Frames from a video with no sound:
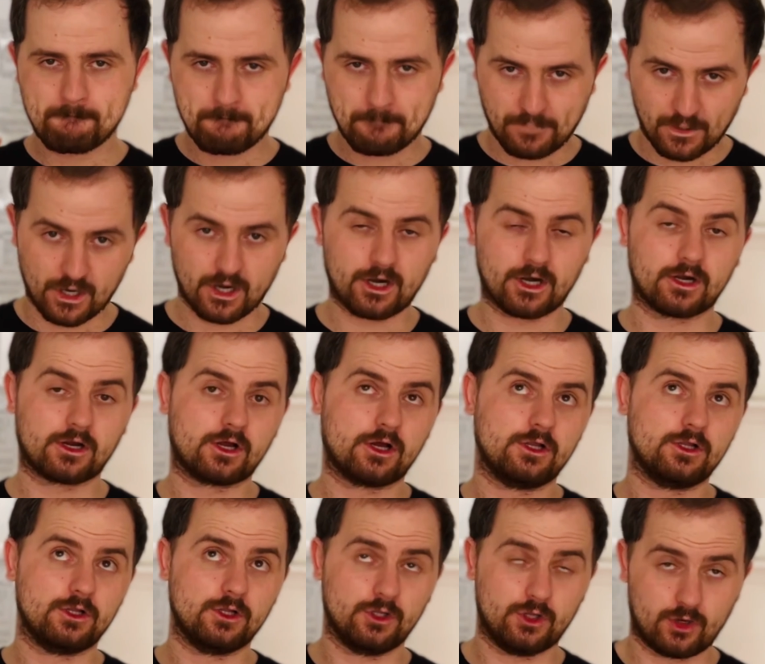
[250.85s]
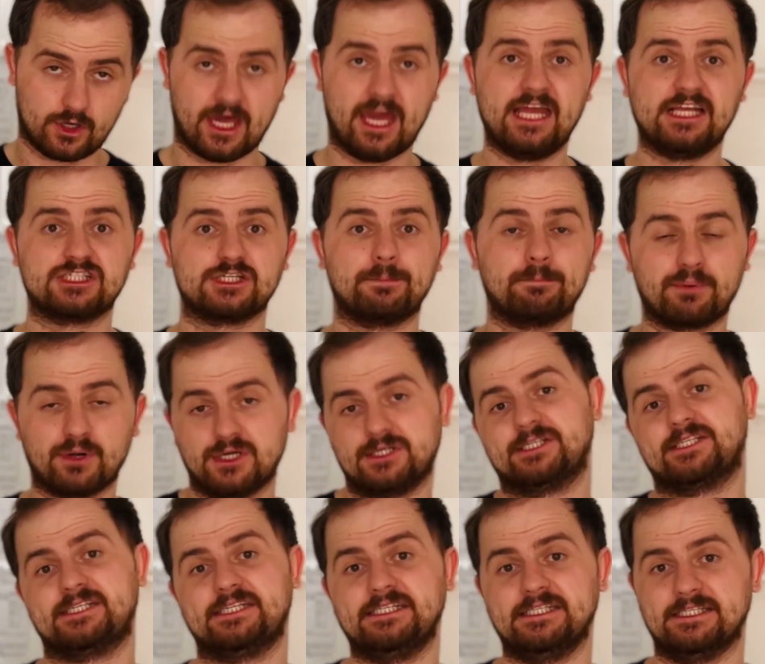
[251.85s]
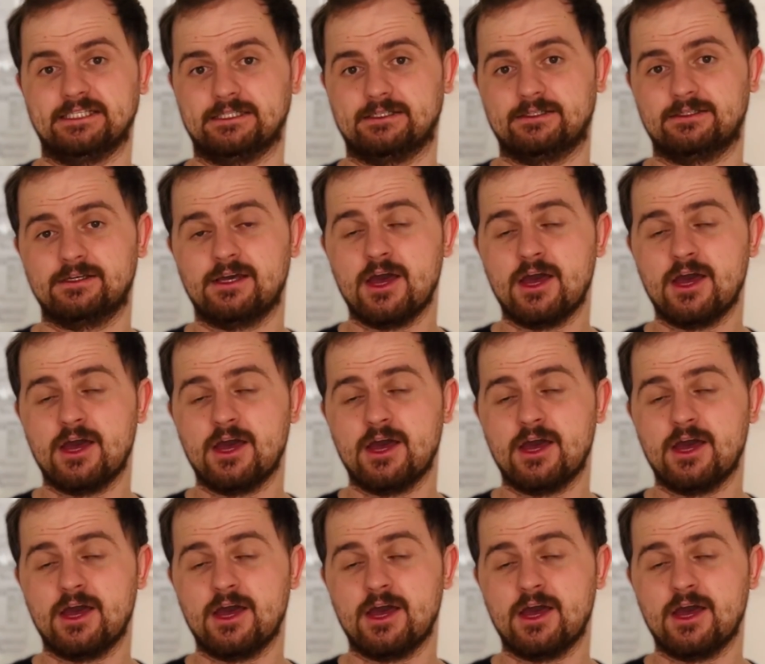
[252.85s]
per location per season.